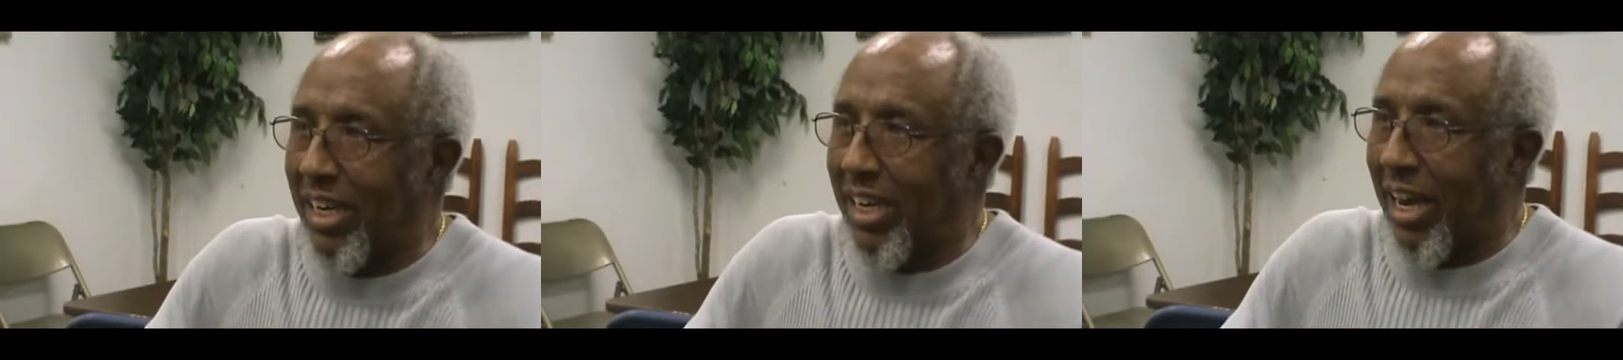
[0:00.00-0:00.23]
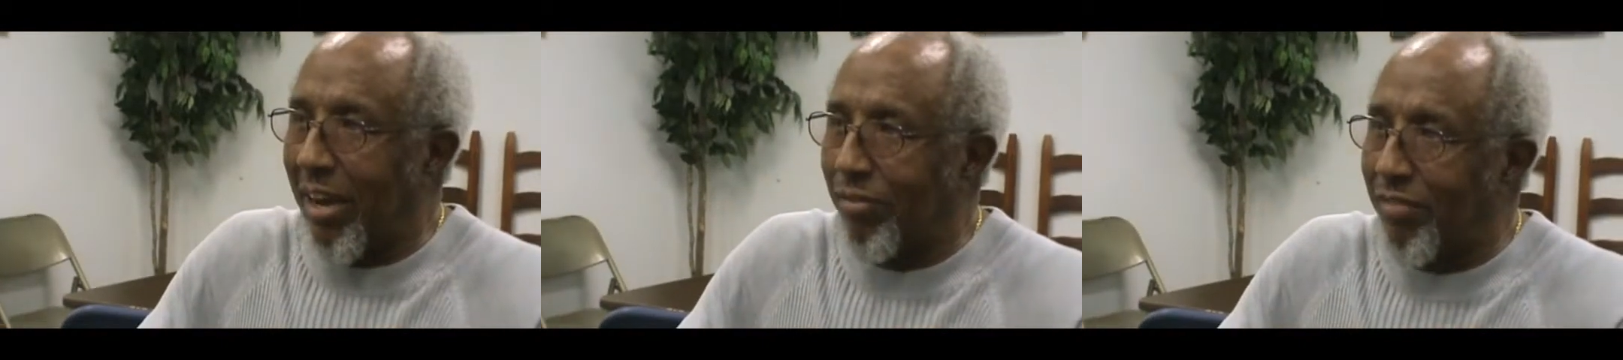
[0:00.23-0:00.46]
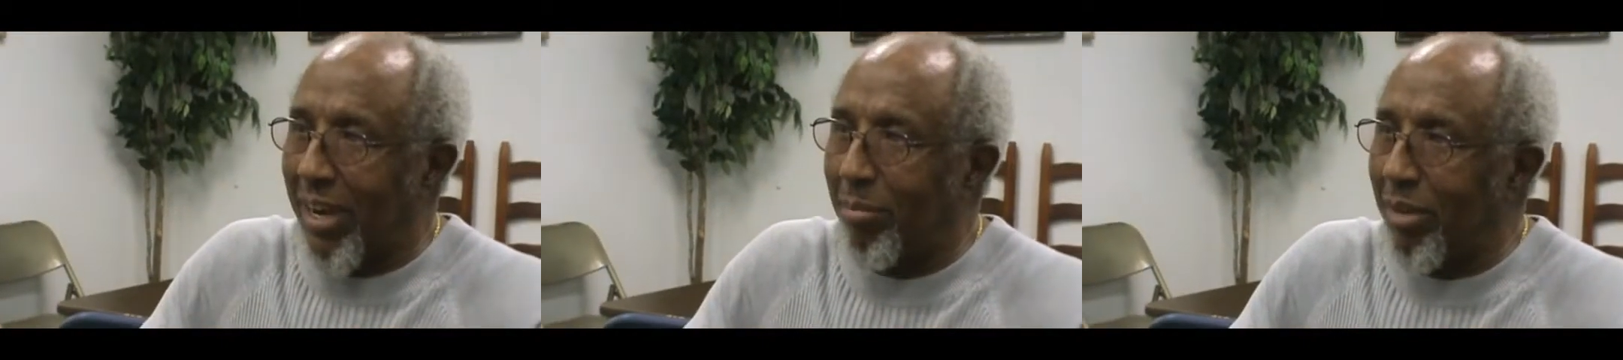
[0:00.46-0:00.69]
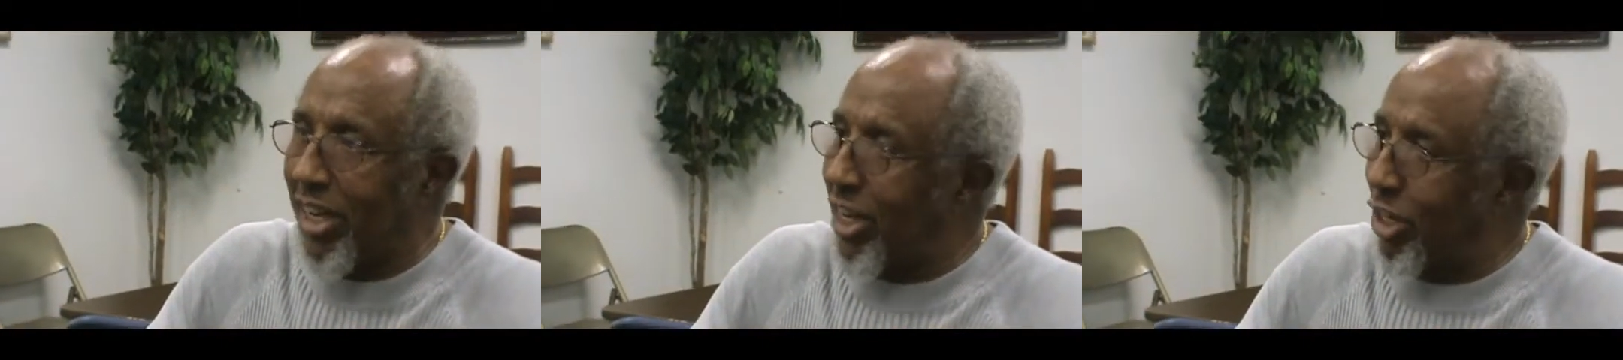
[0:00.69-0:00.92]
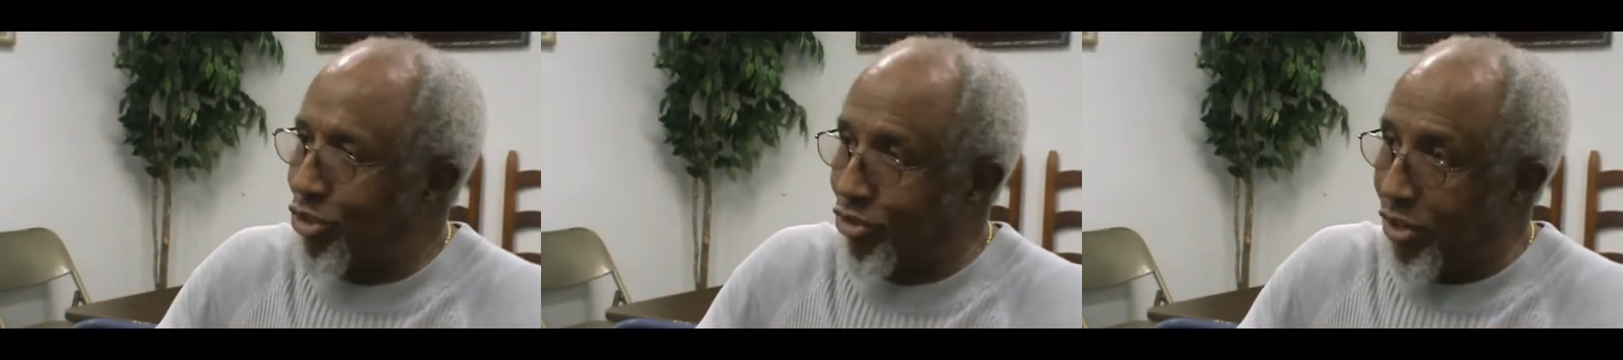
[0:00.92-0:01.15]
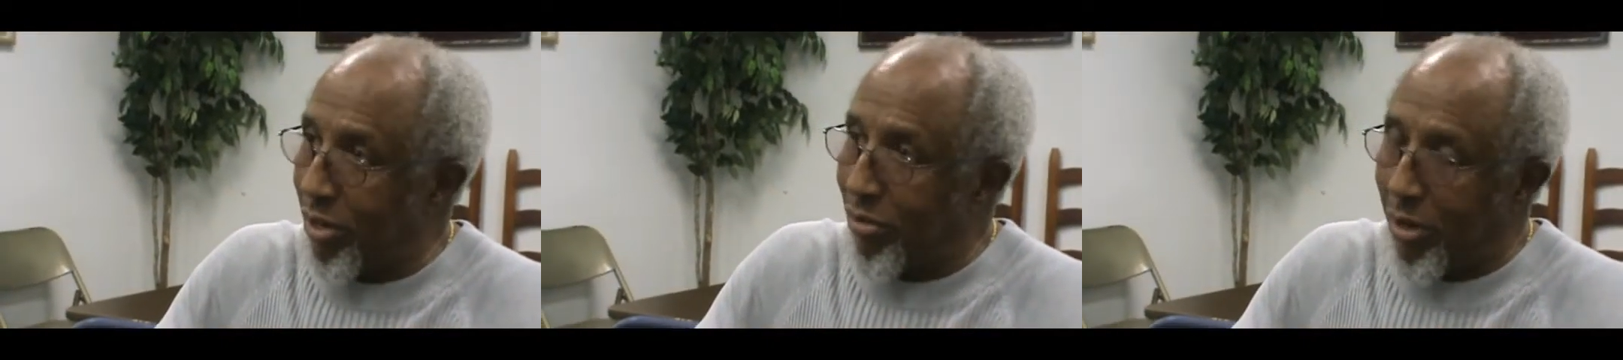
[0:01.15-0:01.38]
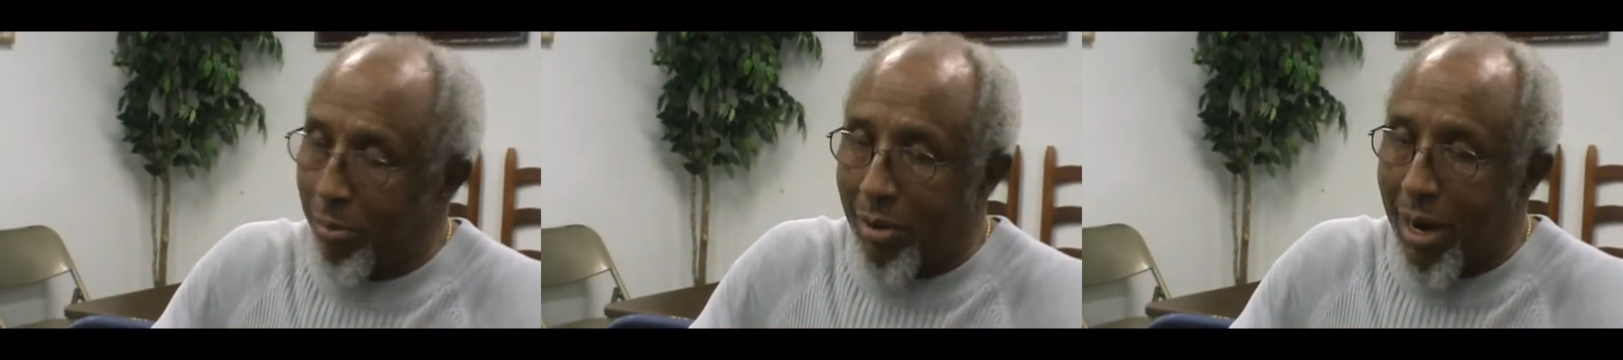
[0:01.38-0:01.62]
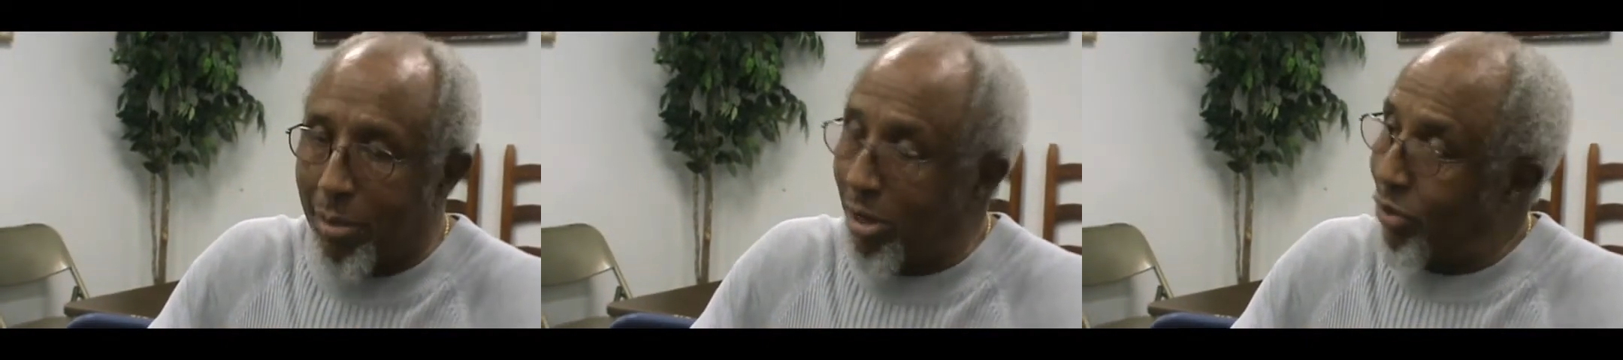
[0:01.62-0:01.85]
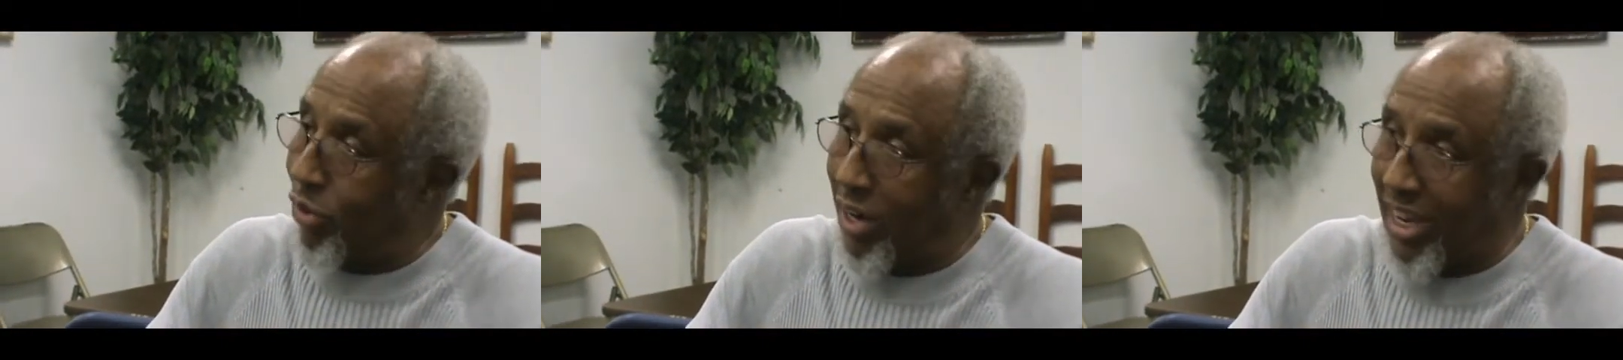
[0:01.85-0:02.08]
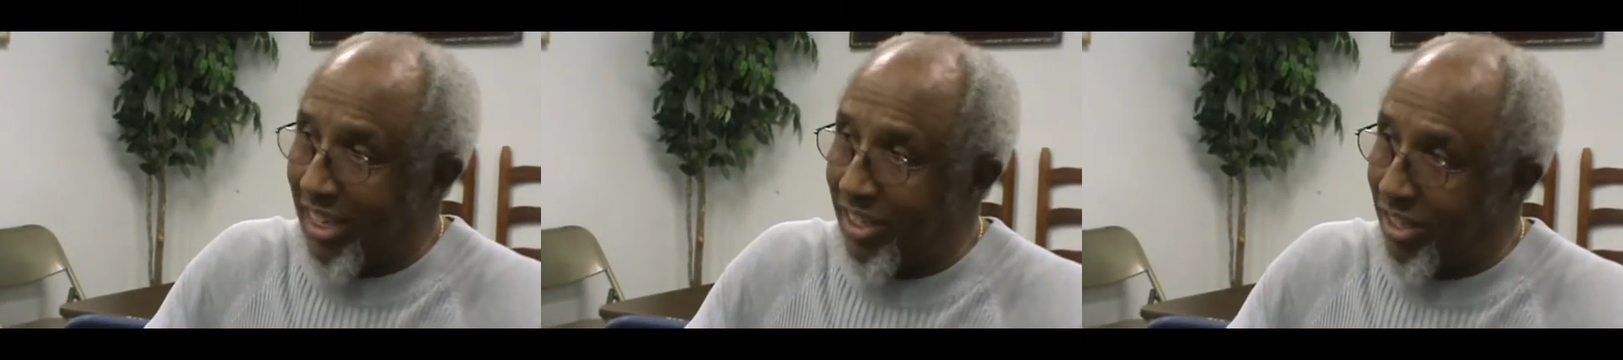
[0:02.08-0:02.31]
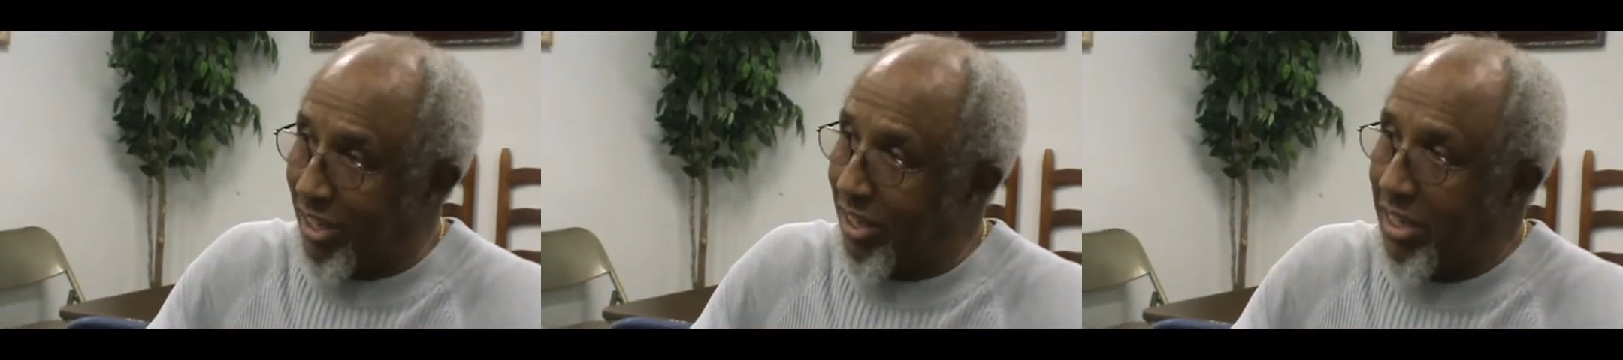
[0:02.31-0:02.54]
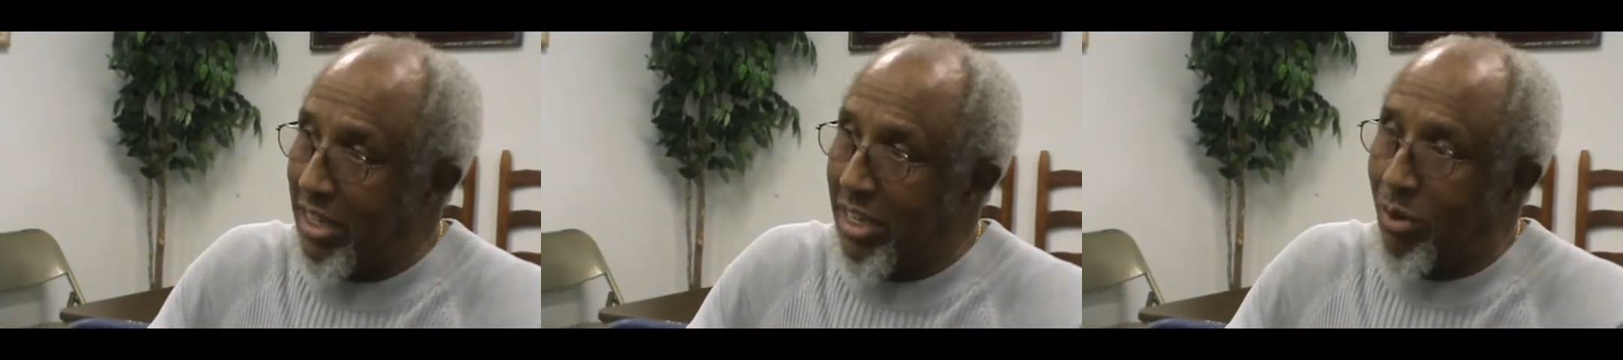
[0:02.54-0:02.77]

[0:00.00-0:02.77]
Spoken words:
in our family history that probably relates to